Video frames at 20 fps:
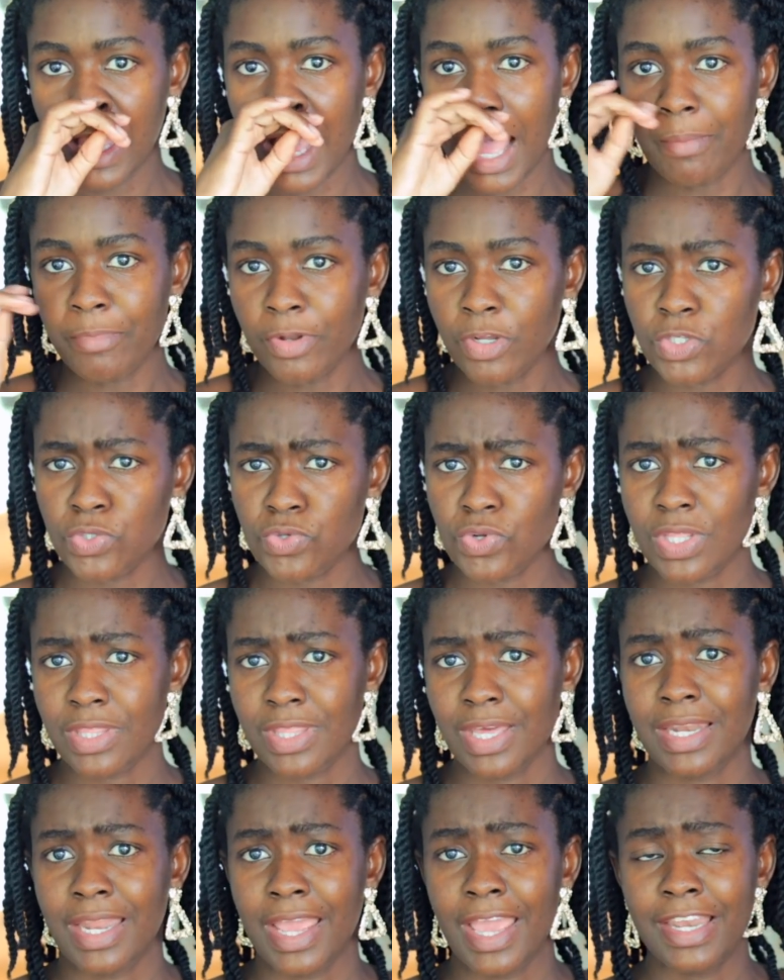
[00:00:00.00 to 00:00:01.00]
I'm not doing
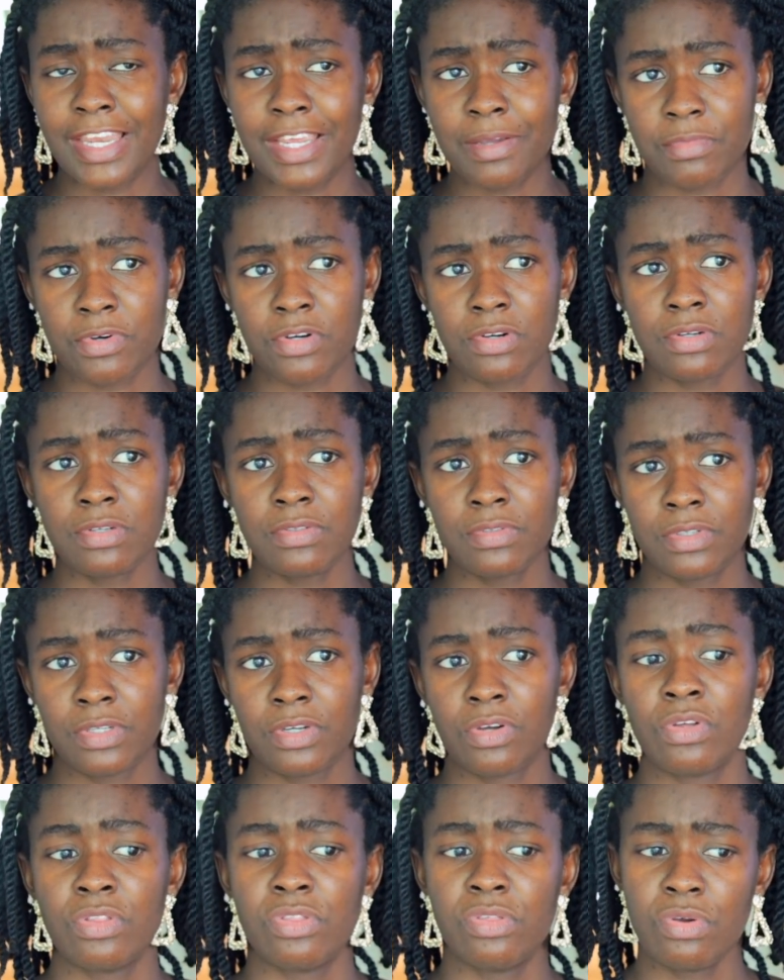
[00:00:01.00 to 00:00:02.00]
that anymore.
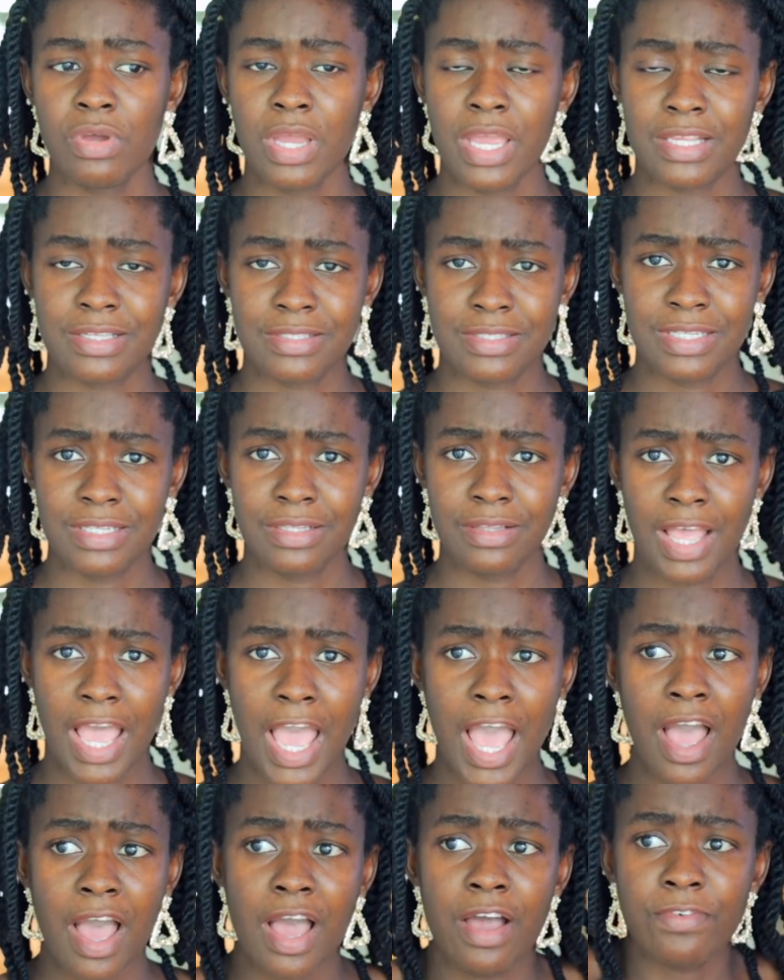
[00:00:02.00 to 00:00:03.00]
Although I still
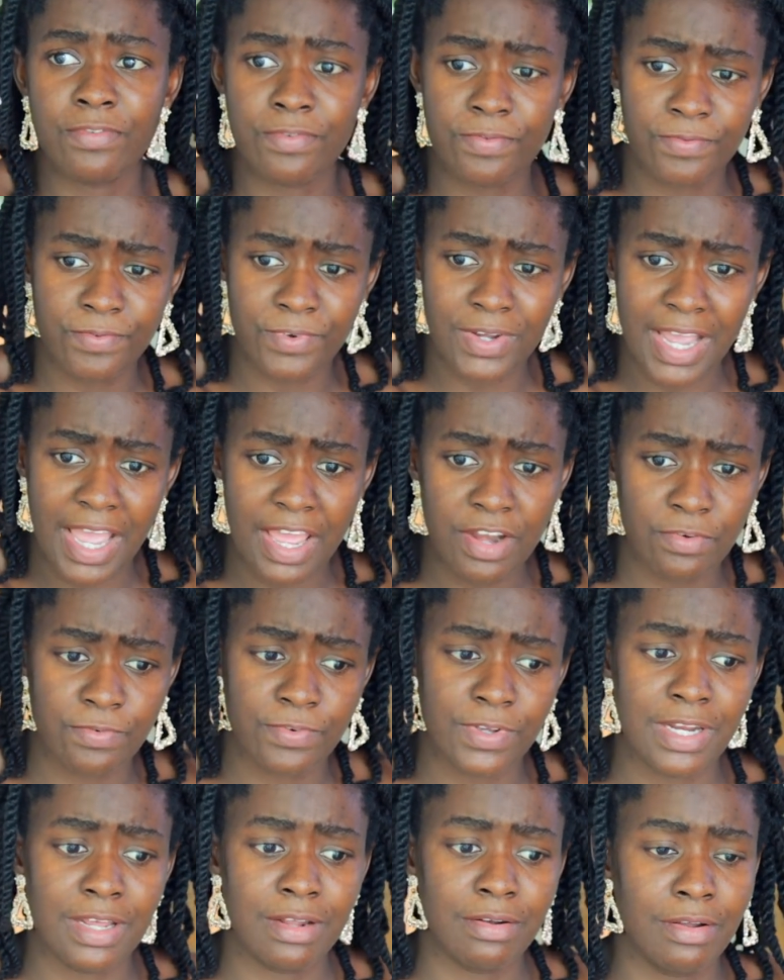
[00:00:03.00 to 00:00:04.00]
have kind
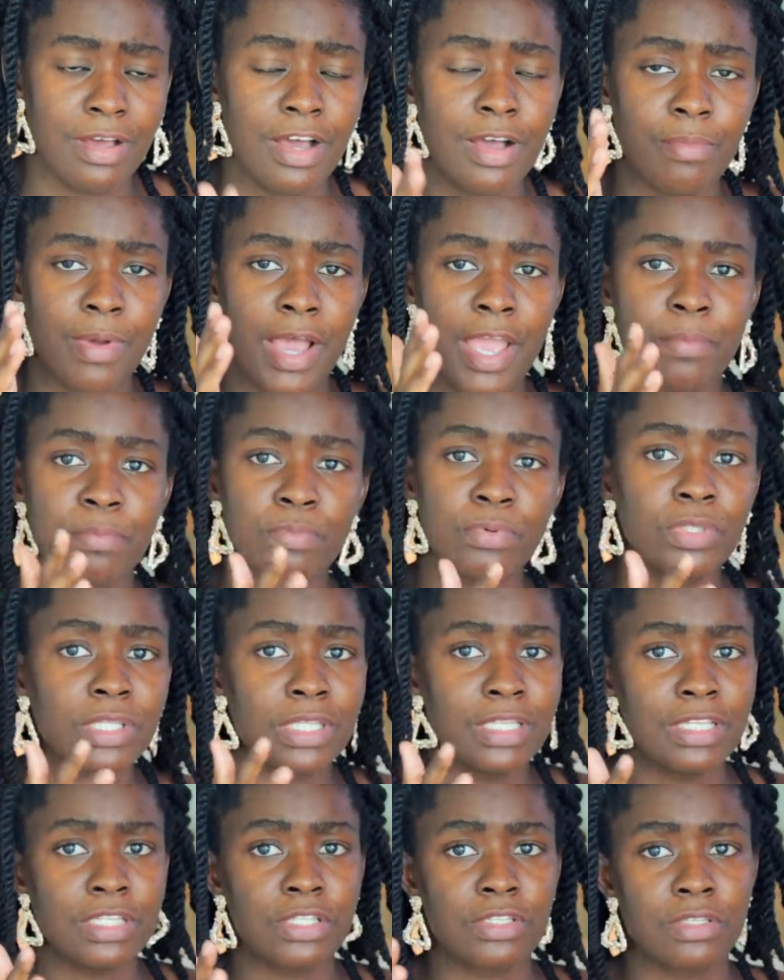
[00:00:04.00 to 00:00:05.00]
of an alarm, I
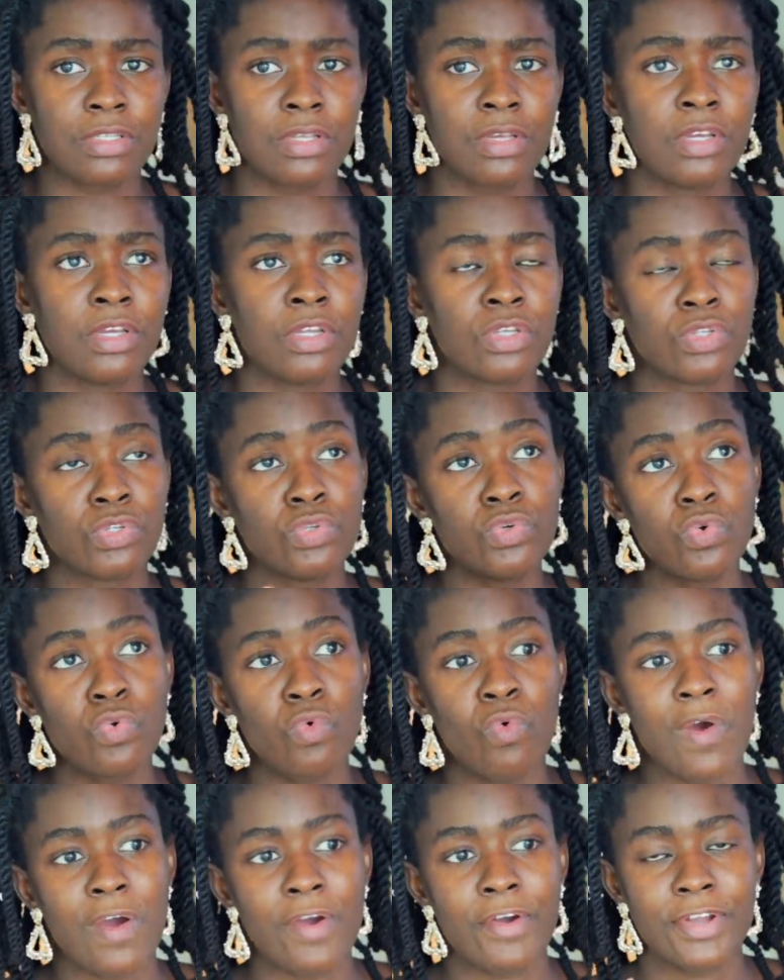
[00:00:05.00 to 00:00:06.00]
put this
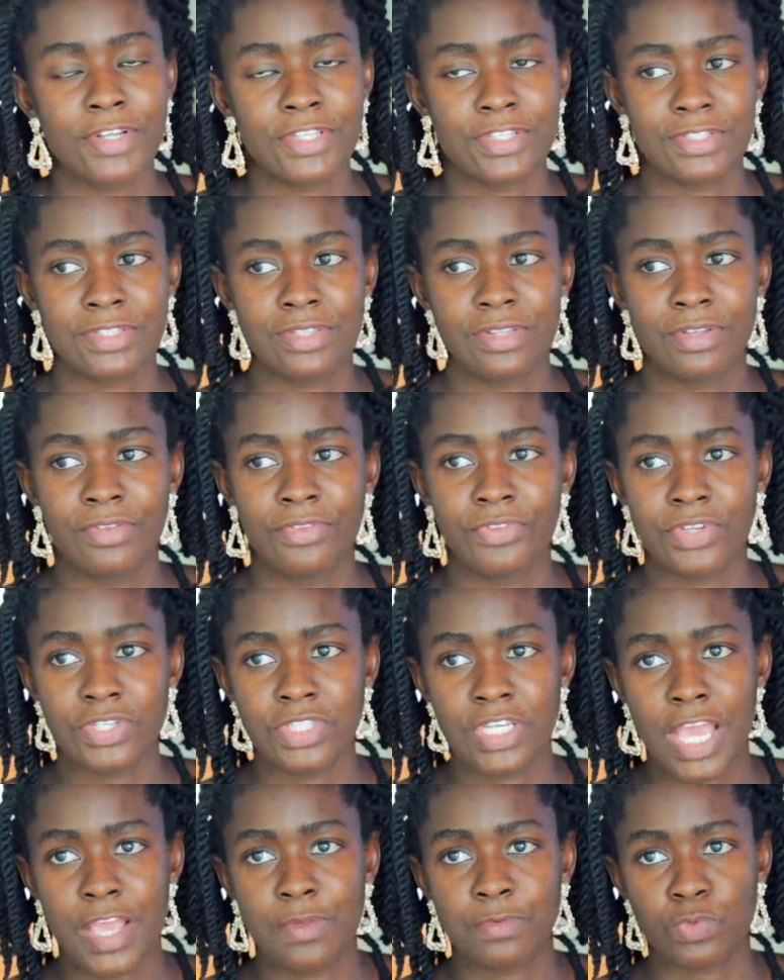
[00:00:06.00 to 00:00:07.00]
towards the
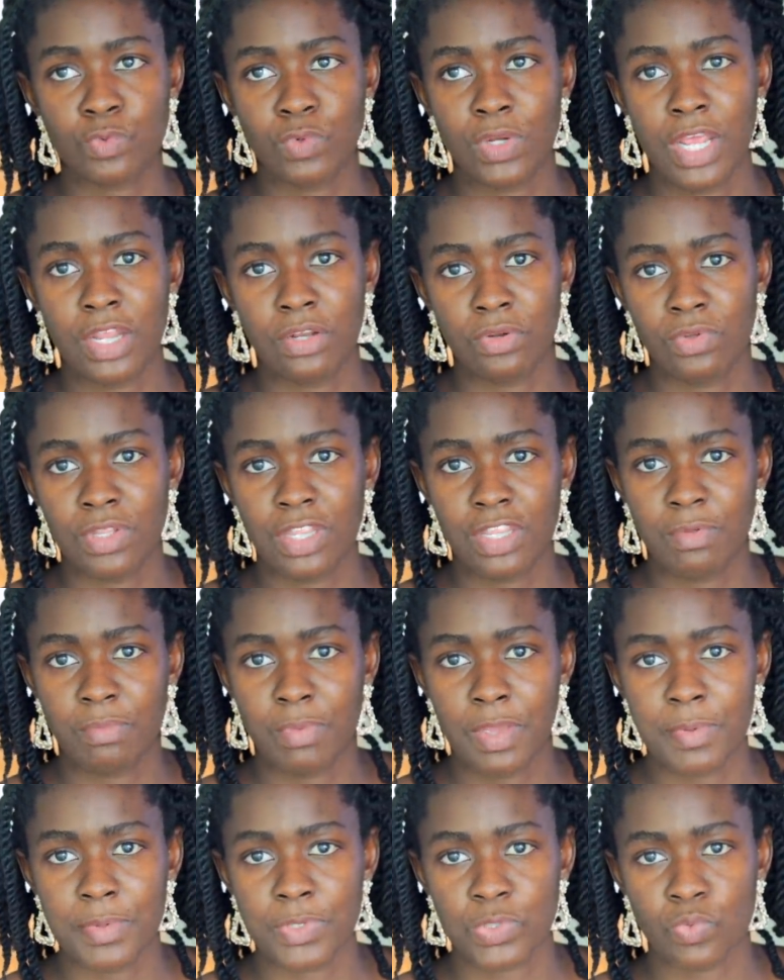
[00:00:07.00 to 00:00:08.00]
times when I know that the
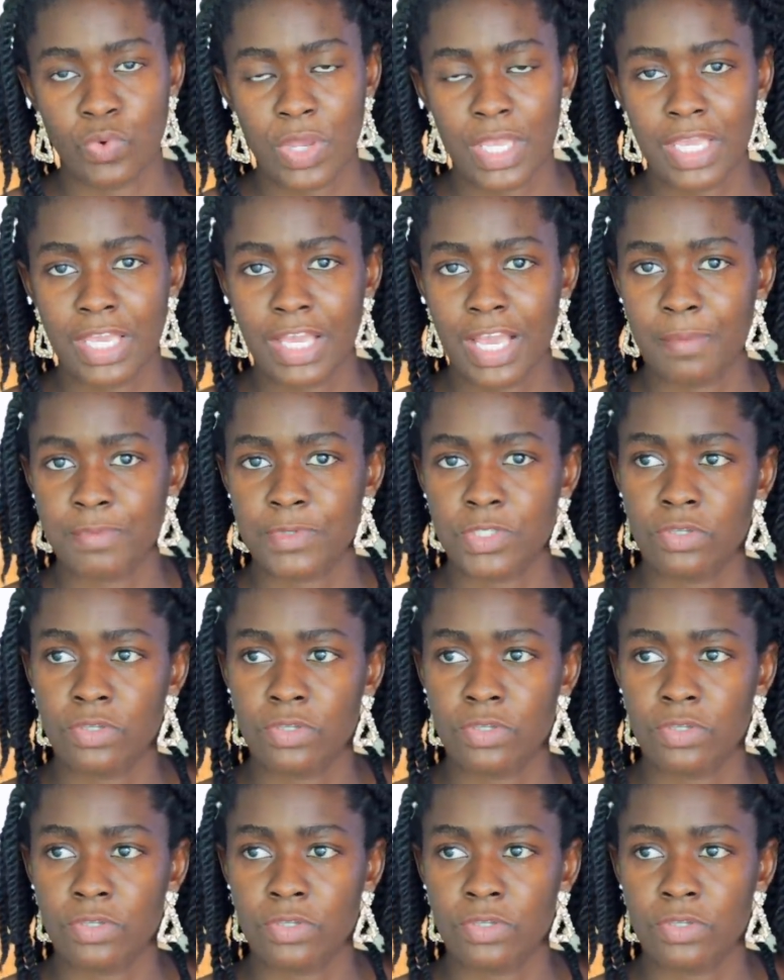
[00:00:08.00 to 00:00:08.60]
baby is waking up.